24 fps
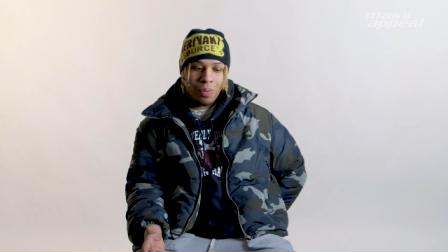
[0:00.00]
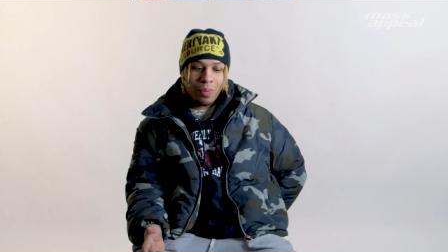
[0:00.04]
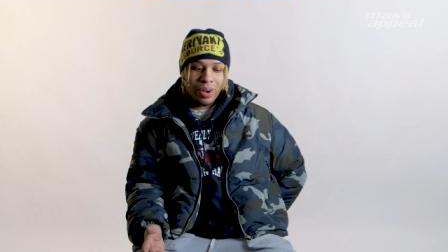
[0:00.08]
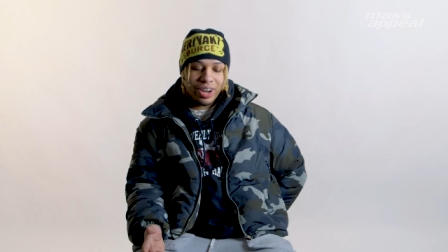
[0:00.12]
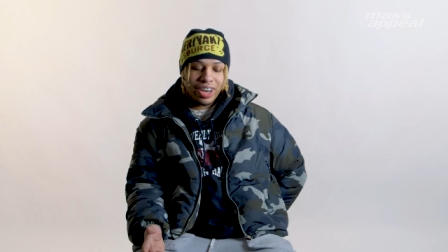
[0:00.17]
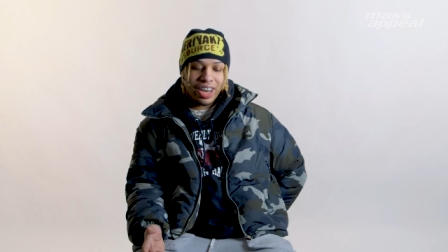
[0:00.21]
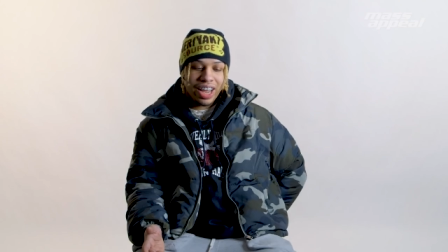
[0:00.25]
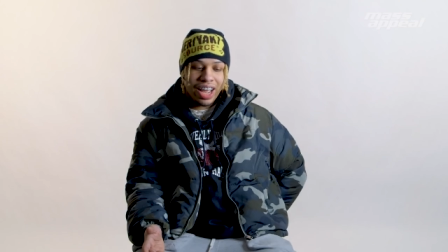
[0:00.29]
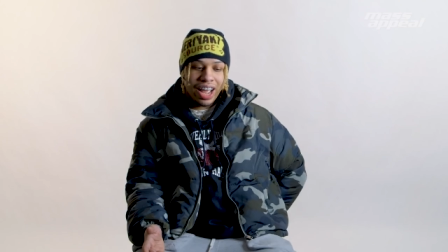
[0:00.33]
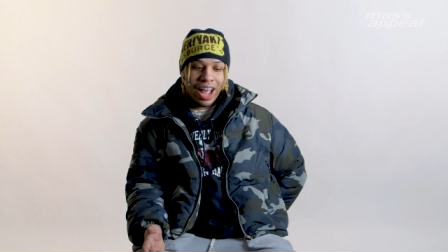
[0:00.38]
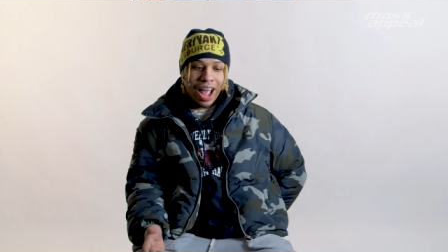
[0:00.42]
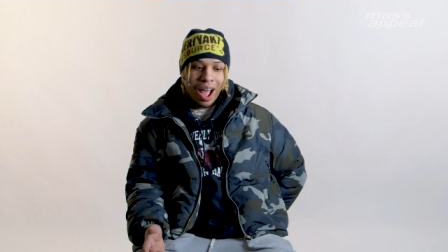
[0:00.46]
one
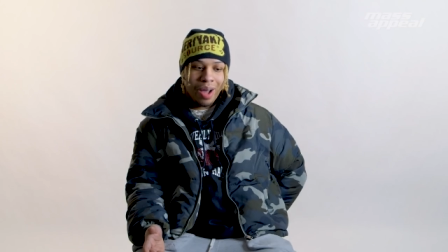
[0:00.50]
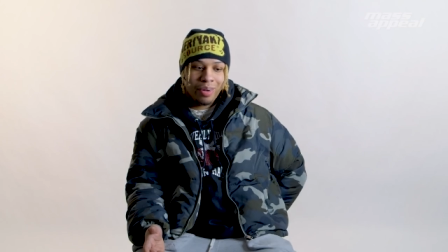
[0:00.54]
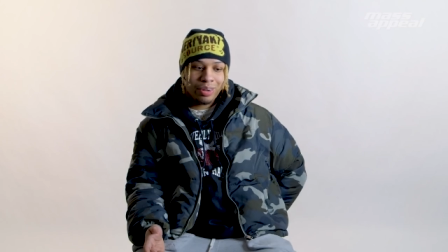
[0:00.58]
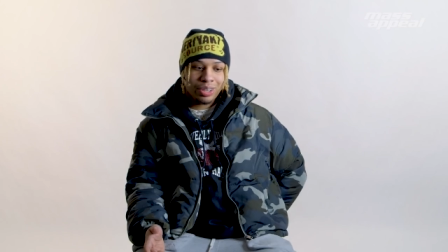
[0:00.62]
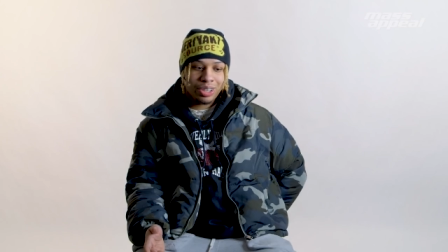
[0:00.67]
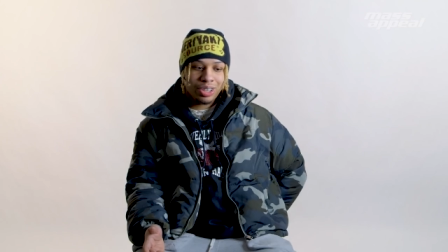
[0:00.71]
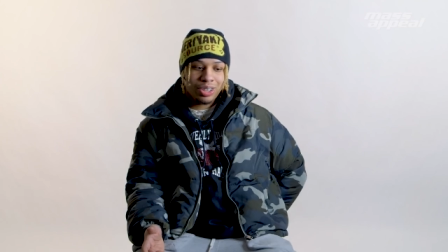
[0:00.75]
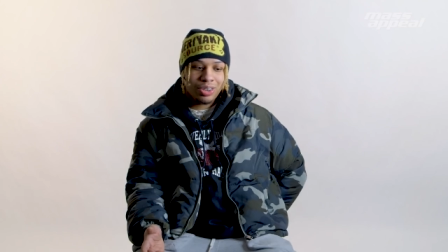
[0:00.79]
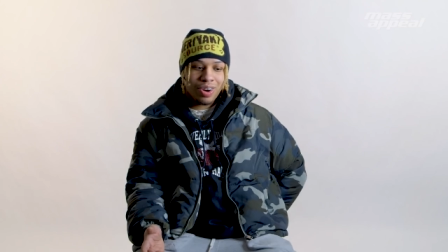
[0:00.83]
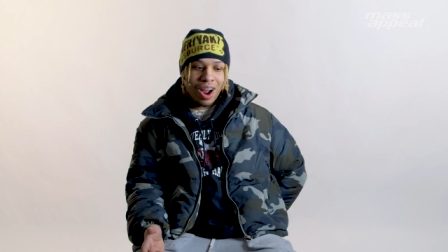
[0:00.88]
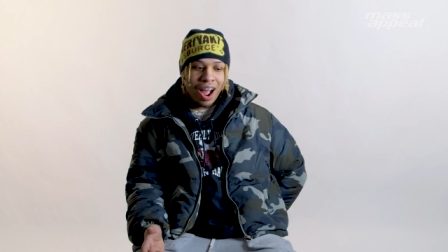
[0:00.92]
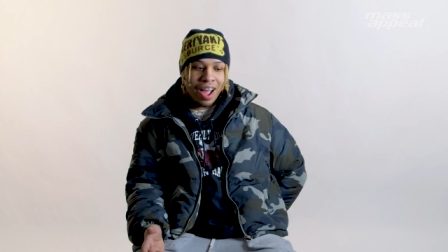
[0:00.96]
day I was
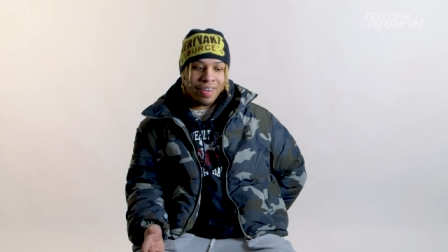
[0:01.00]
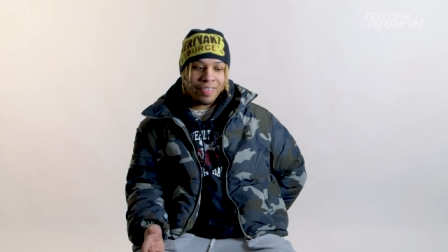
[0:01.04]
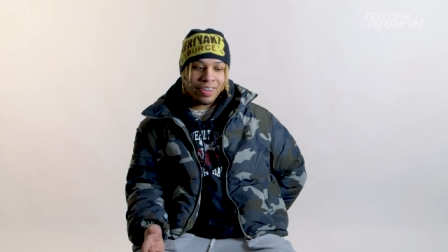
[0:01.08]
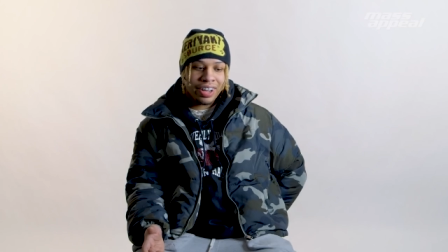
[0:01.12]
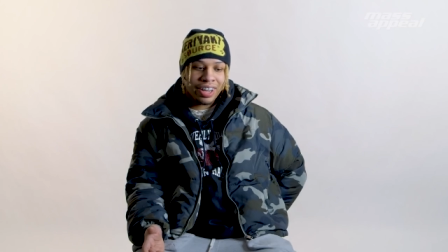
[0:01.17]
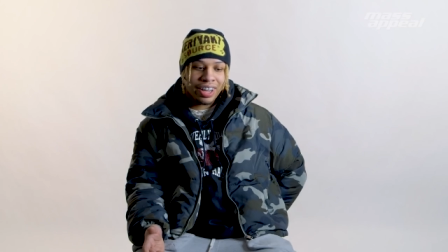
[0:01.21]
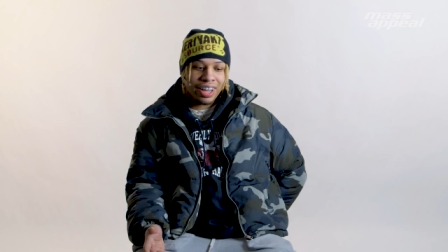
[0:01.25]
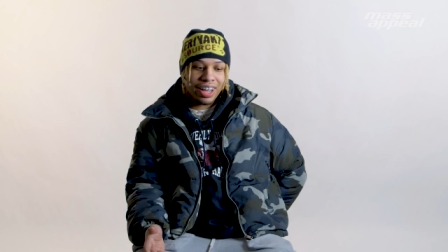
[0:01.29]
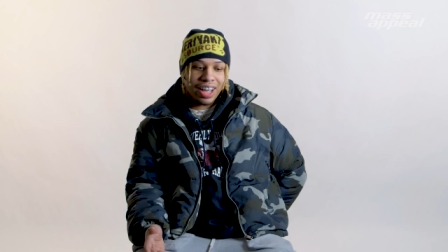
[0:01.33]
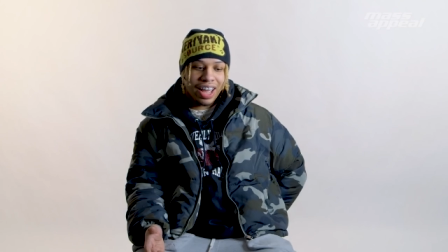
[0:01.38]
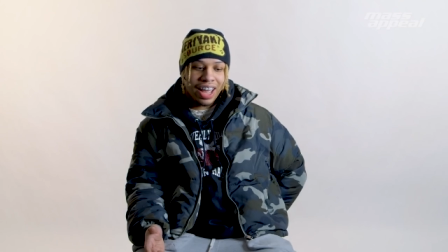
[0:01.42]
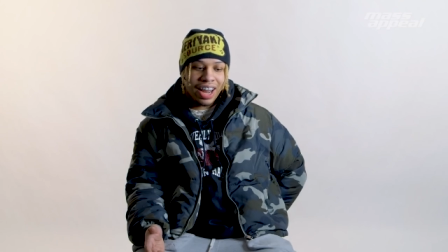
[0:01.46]

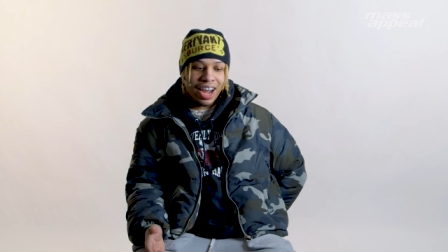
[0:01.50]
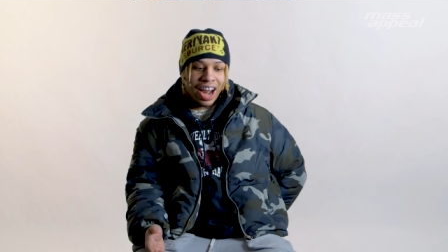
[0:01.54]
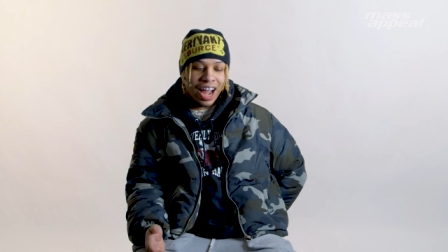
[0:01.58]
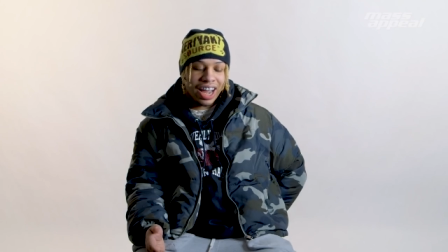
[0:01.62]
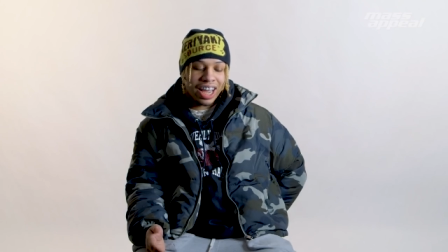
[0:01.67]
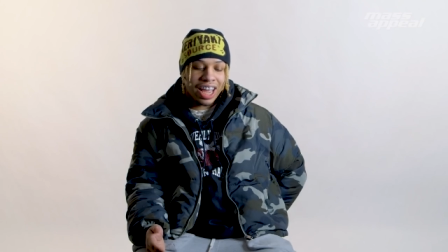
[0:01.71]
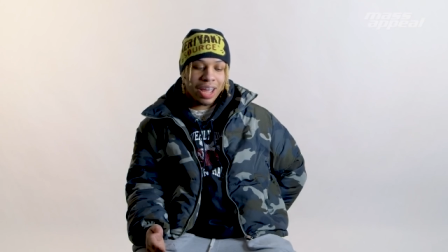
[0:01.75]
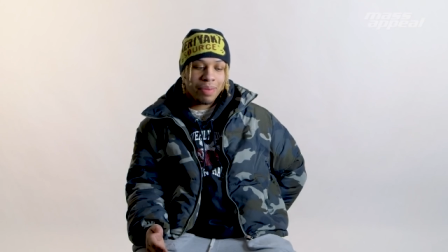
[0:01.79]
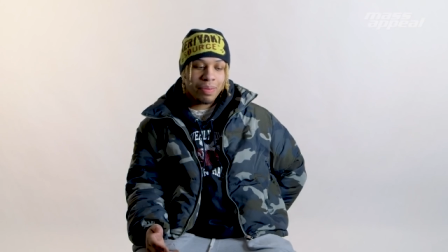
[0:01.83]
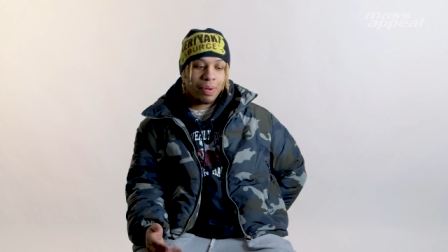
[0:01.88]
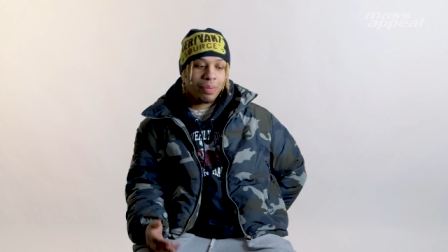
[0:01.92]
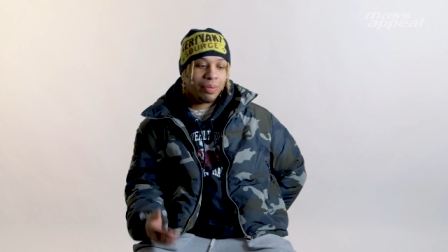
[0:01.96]
driving and I
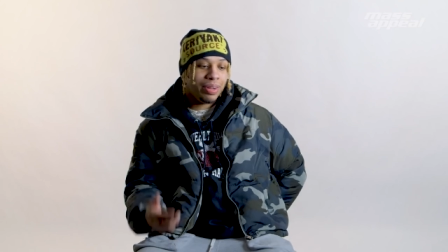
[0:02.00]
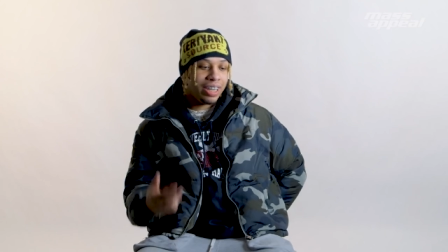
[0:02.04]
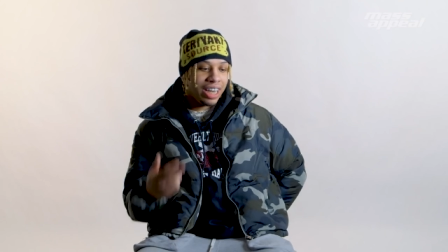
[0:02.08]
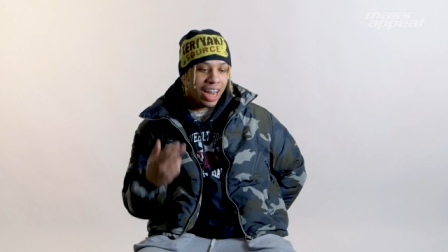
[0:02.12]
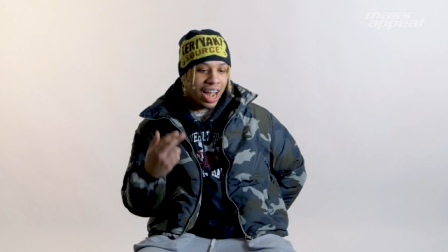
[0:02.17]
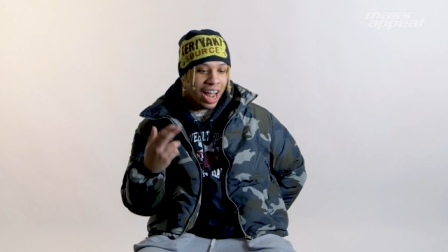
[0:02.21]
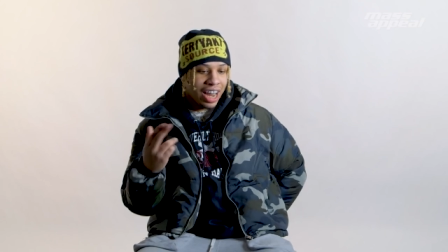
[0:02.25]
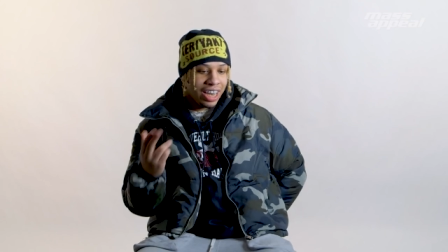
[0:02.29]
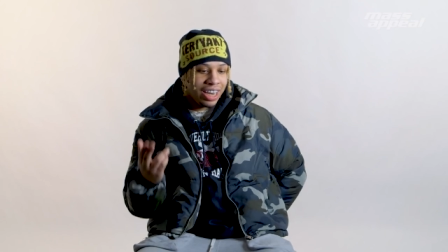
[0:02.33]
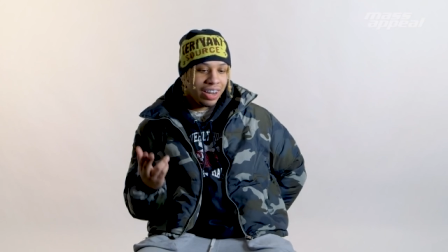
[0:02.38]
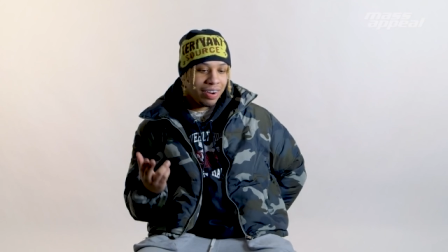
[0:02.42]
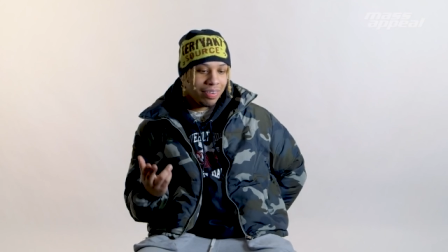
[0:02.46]
came up with the
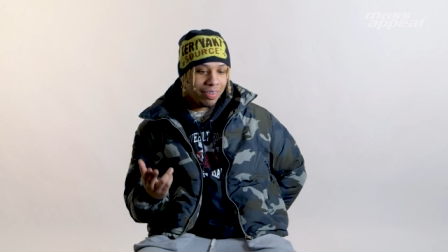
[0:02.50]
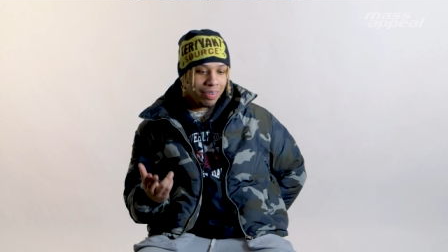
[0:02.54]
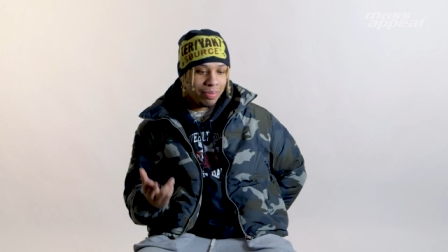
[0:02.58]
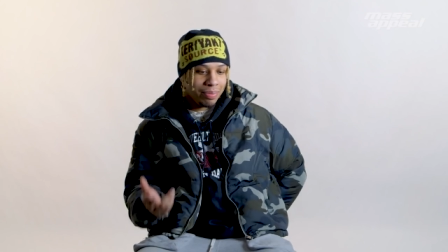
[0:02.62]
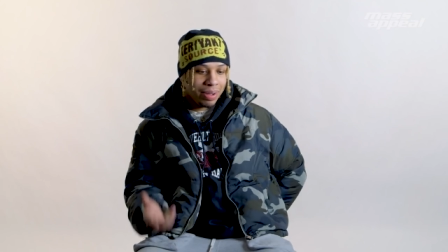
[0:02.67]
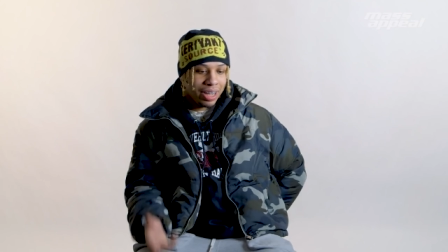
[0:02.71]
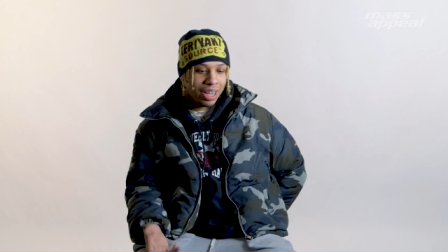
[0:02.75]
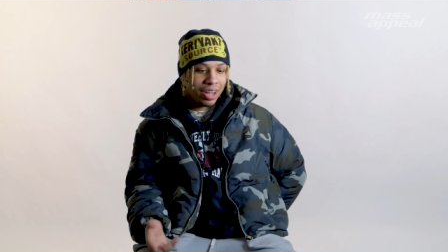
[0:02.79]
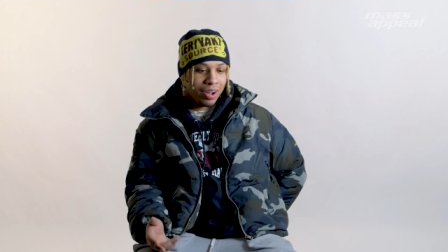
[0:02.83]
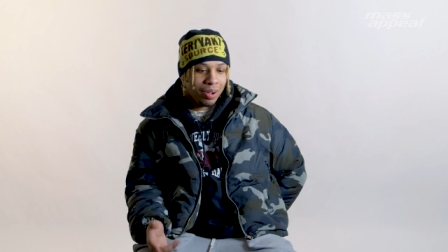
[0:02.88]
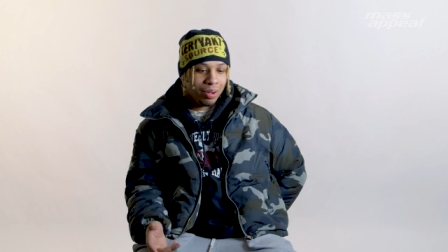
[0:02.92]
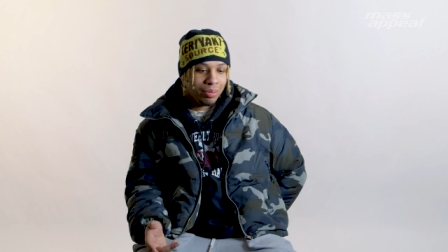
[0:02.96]
idea for
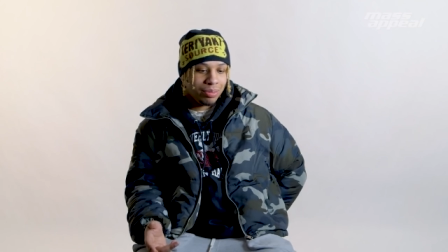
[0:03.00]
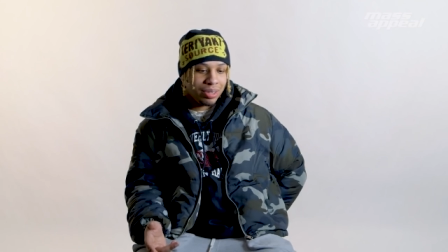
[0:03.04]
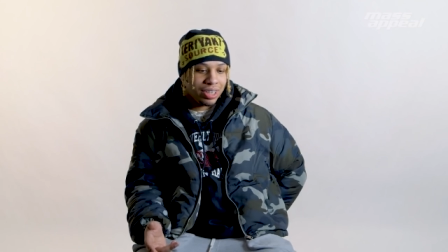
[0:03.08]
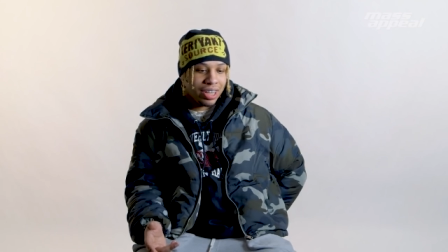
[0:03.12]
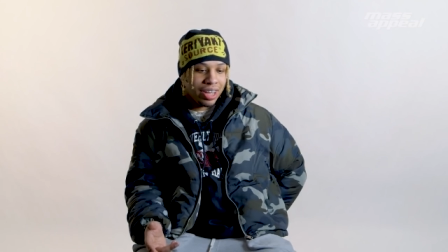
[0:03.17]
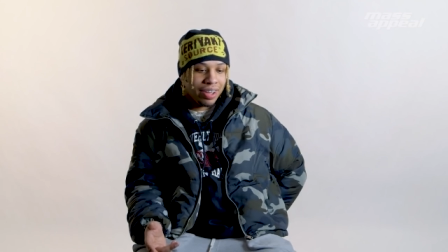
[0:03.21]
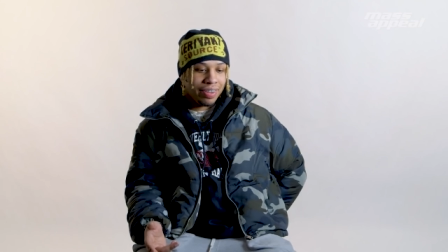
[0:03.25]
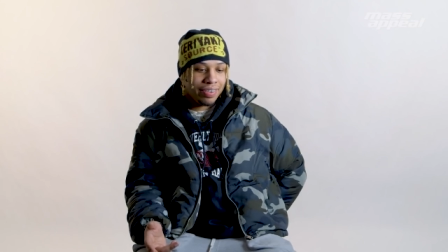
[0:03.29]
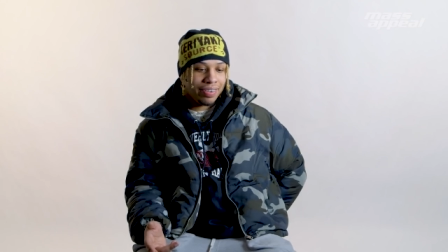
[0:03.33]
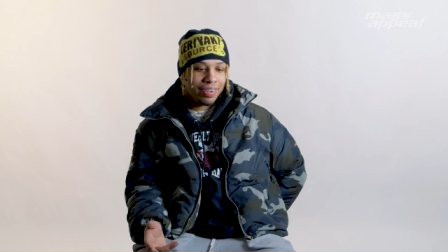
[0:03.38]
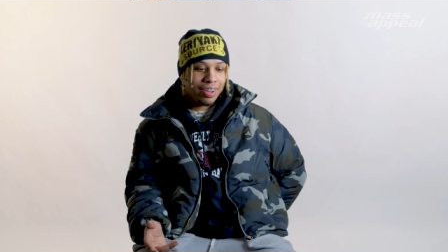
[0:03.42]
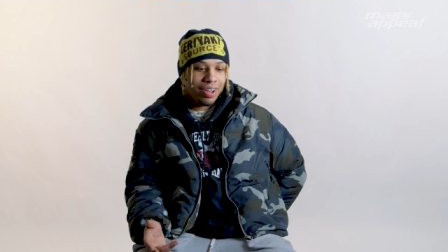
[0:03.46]
make it home
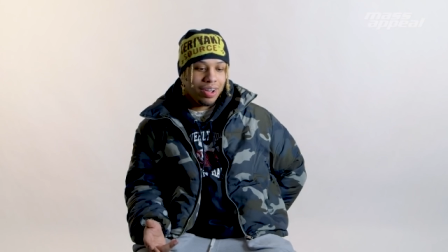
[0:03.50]
safe